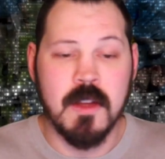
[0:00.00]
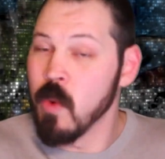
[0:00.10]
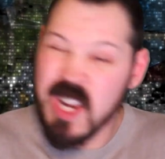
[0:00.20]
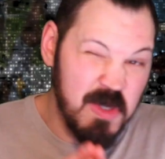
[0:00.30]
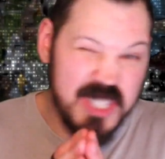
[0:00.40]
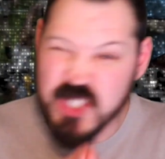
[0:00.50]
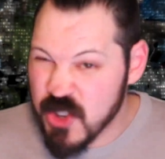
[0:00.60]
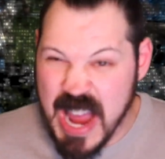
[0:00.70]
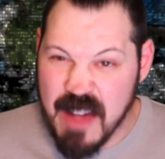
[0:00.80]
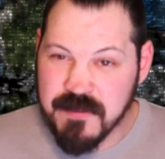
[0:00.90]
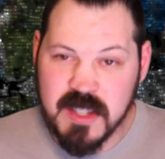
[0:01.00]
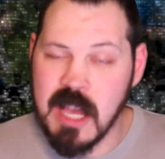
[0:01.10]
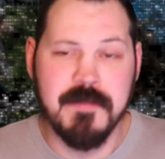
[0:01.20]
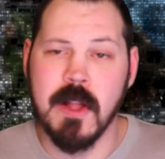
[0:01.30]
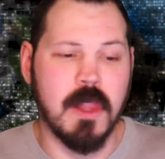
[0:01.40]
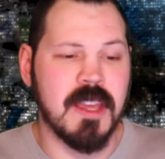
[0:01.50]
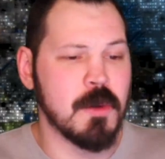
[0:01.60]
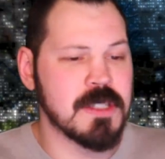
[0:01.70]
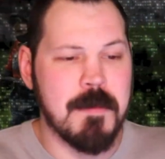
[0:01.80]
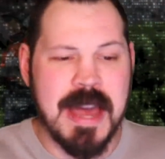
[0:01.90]
When he was drafted, I felt like
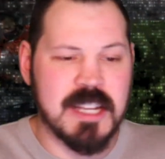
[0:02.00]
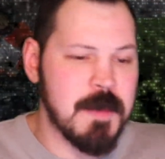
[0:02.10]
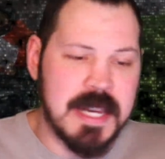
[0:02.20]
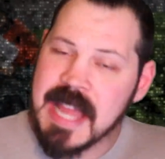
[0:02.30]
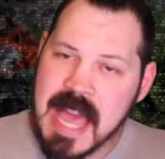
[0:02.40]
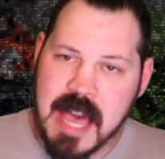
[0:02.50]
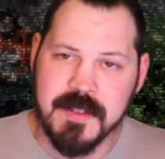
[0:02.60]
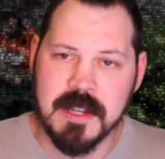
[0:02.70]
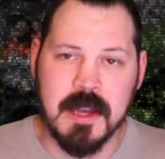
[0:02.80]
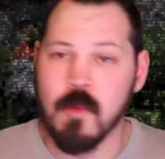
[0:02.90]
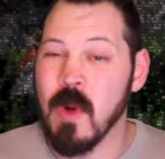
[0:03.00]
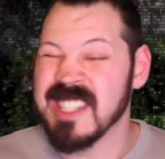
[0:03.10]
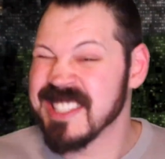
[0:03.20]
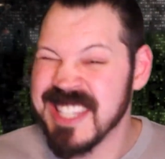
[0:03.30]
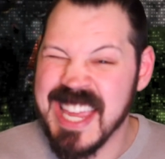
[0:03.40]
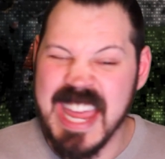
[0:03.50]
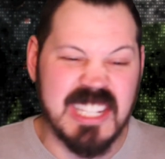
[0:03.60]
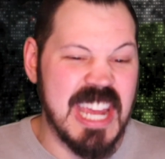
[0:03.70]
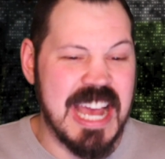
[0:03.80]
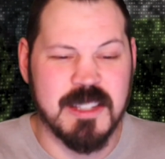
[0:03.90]
it was a match made in heaven, and while
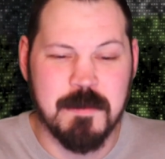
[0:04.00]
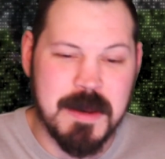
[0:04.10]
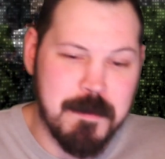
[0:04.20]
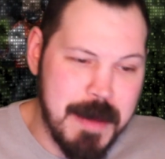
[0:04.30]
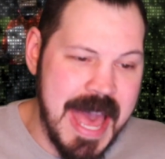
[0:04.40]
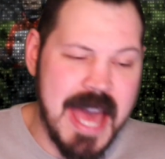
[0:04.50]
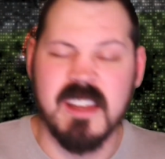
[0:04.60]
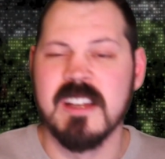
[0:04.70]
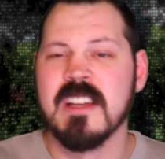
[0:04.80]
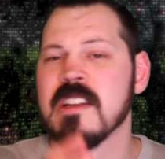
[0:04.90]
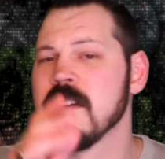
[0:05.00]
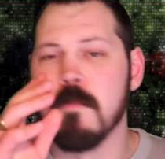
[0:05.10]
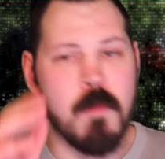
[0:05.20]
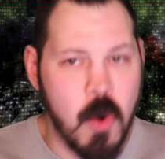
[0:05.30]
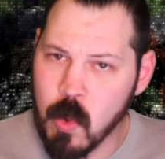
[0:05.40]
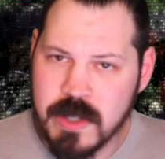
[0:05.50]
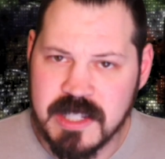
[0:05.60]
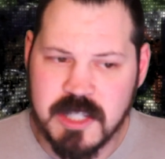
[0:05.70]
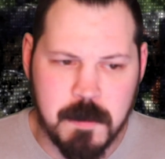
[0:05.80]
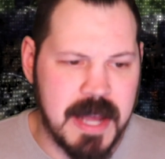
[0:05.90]
CEH hasn't been bad, more was
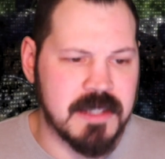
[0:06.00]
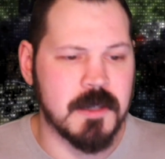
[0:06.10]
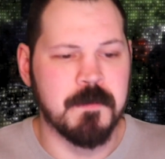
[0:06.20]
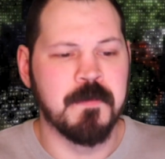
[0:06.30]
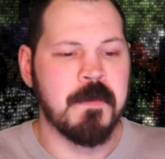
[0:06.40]
expected.